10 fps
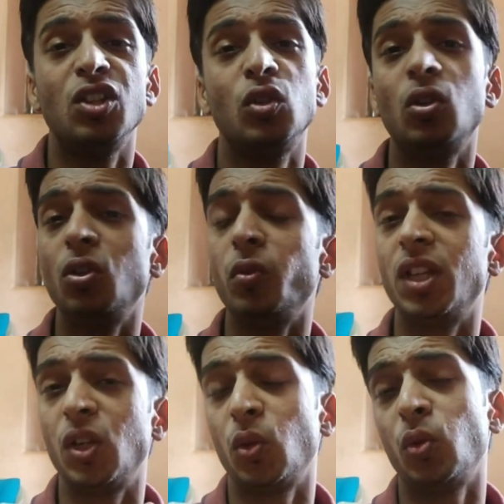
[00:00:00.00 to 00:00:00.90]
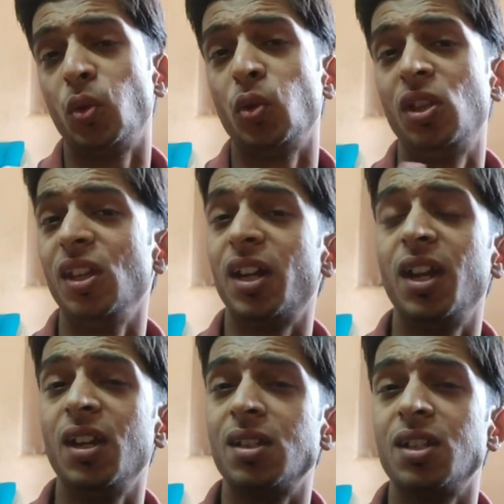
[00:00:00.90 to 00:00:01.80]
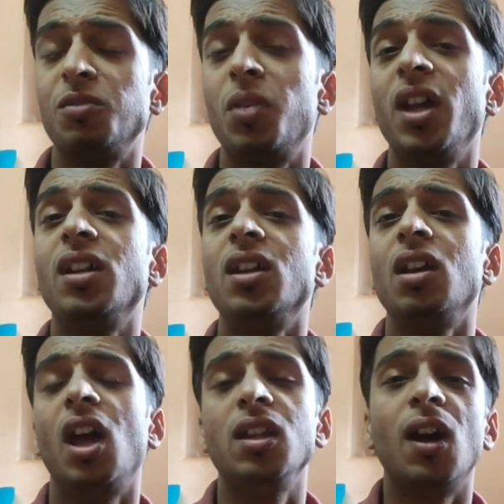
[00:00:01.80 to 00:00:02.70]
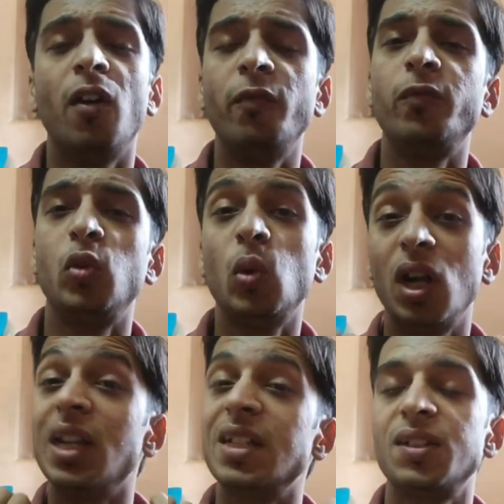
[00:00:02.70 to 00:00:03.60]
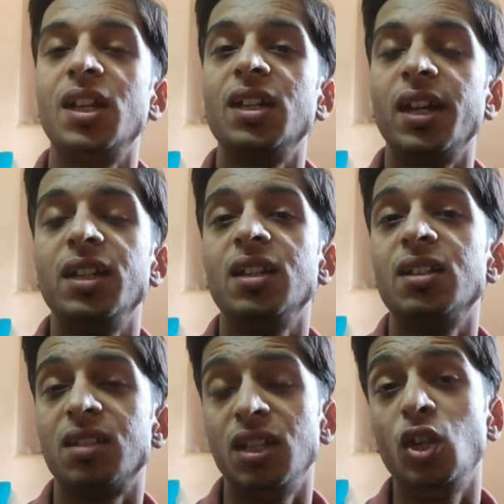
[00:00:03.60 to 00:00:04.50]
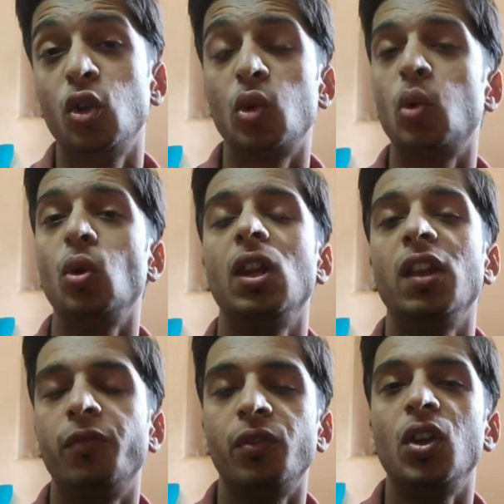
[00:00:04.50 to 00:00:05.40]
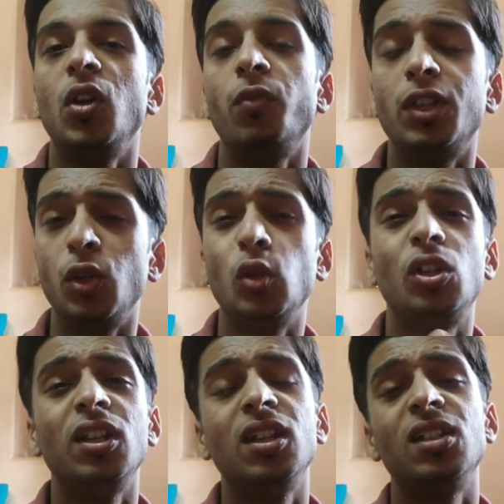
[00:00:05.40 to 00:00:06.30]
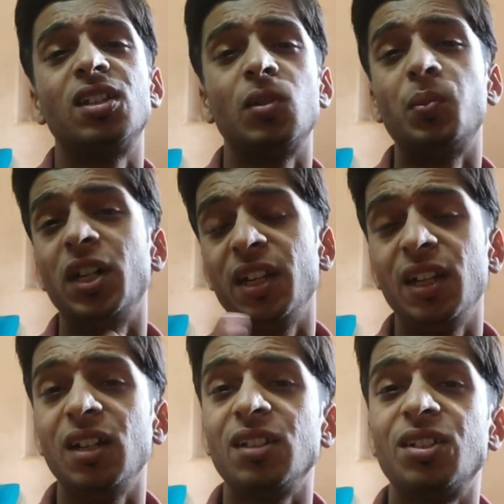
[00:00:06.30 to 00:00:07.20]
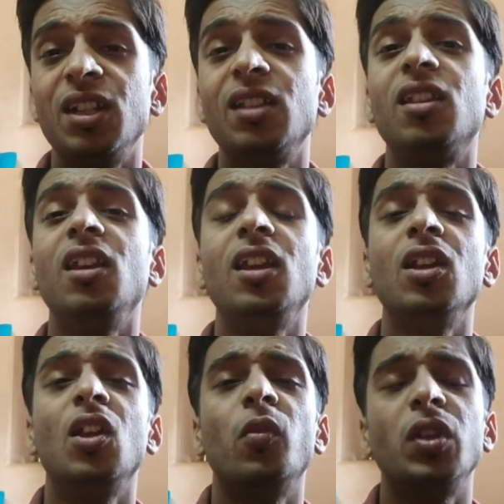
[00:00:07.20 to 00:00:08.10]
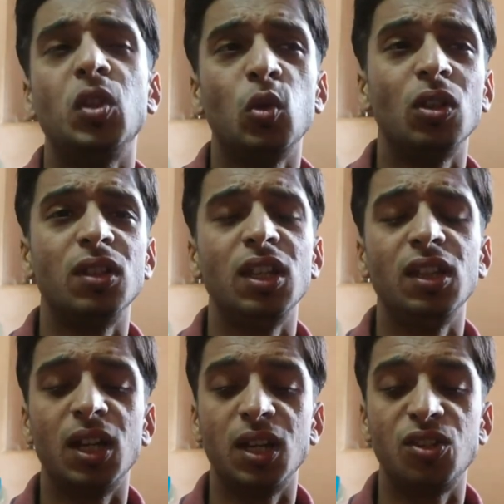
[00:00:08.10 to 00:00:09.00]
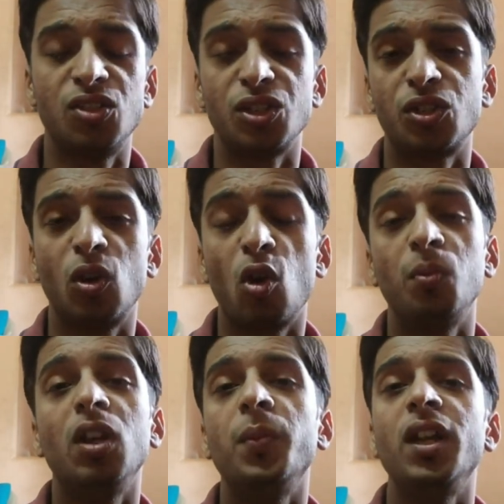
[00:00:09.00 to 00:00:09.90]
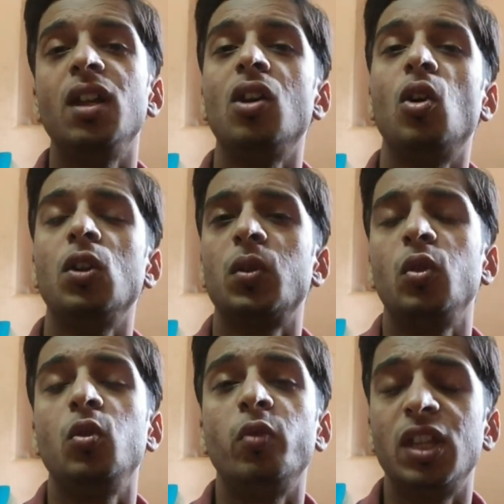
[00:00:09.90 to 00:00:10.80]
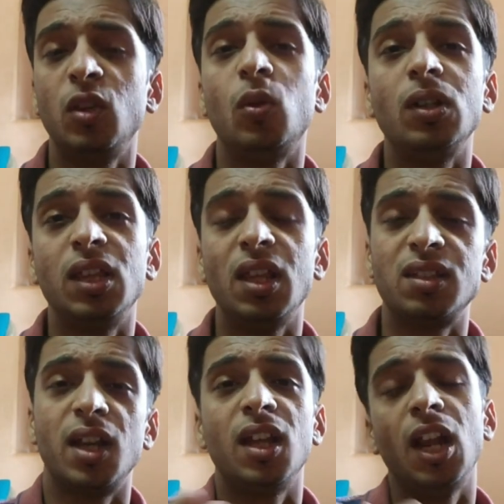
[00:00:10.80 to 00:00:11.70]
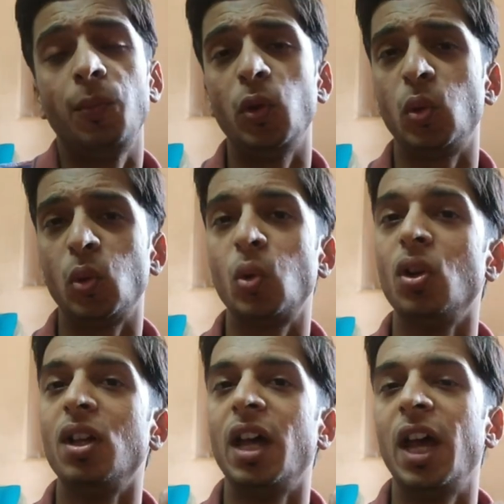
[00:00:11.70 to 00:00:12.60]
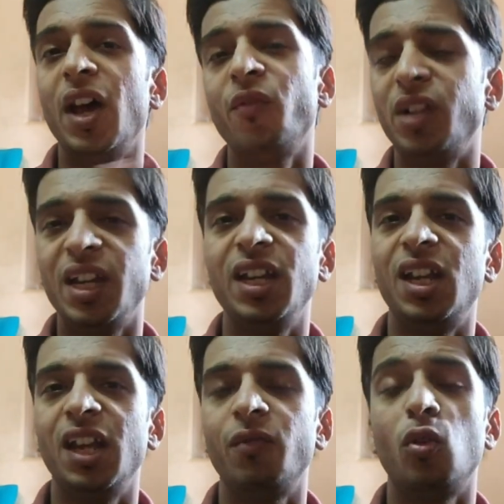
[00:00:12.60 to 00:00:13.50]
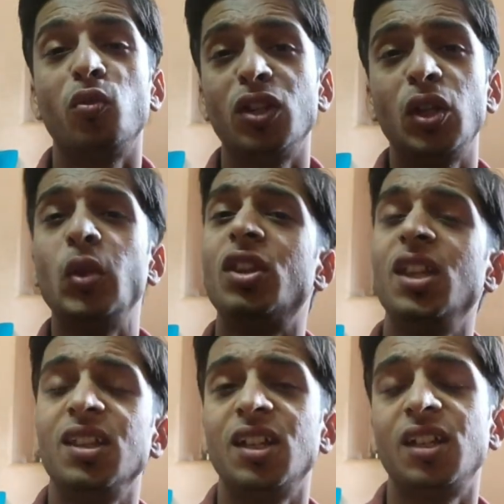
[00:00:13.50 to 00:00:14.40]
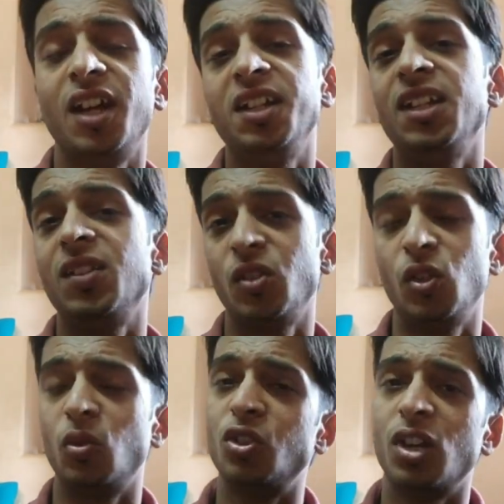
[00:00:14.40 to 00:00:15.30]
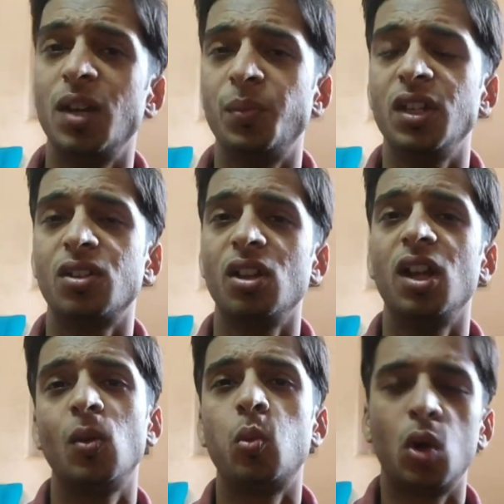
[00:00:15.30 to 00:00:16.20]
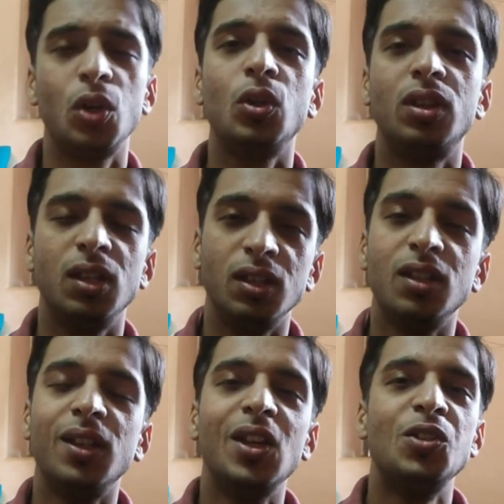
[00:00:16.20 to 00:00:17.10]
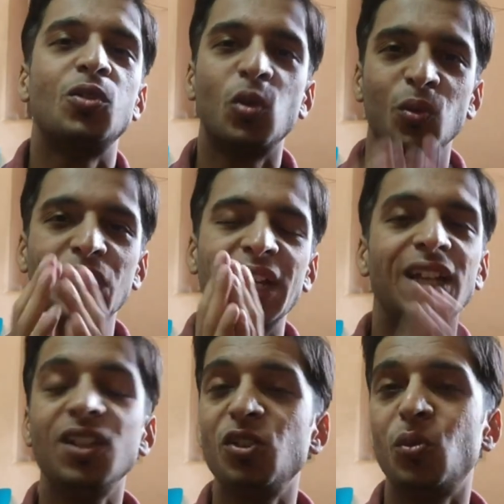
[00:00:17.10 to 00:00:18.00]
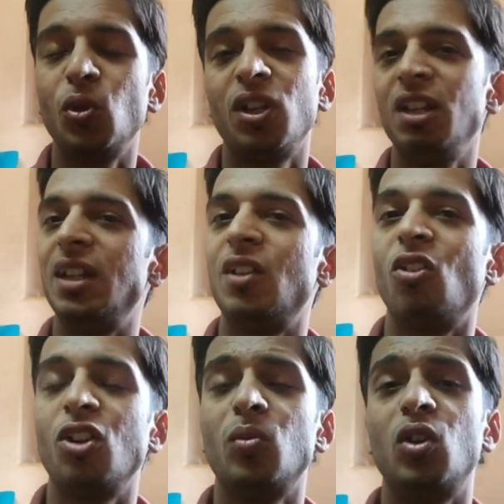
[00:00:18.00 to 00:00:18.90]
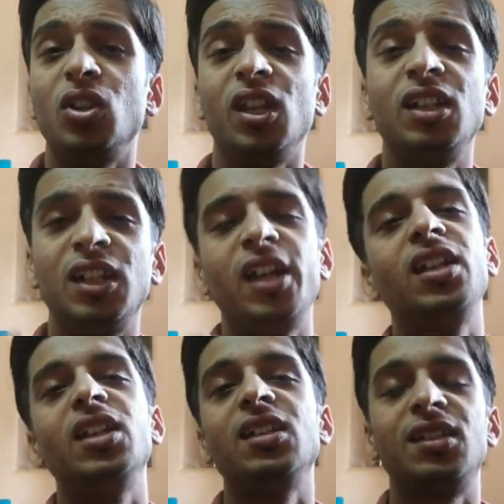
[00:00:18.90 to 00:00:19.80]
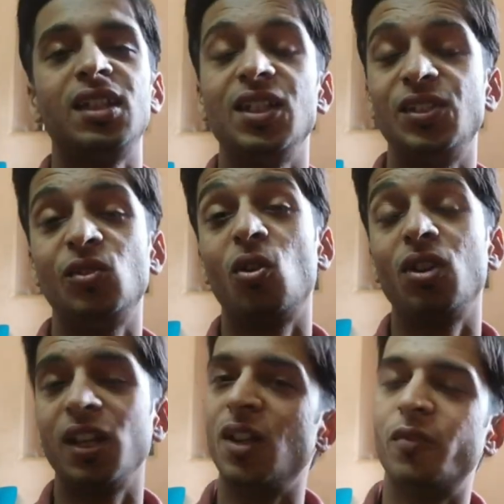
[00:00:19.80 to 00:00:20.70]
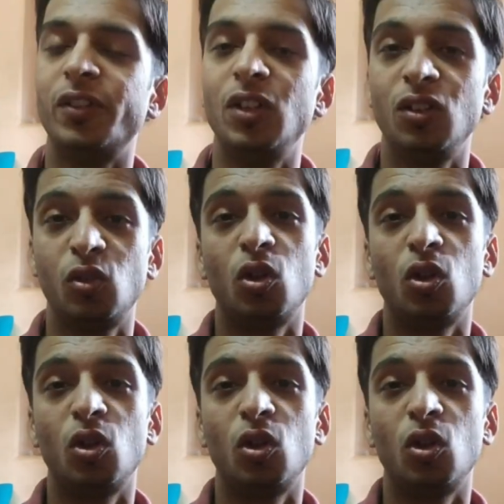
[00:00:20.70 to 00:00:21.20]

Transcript: is good, whether do you think kindness is bad, and how you understand kindness in your own life. Whether you think it's a materialistic thing, whether you are think that it's just a compliment, or whether you are things that help you to have great life, or whether you think that kindness is equals to happiness. Like what do you think? So in this book he talk about that kindness is not equal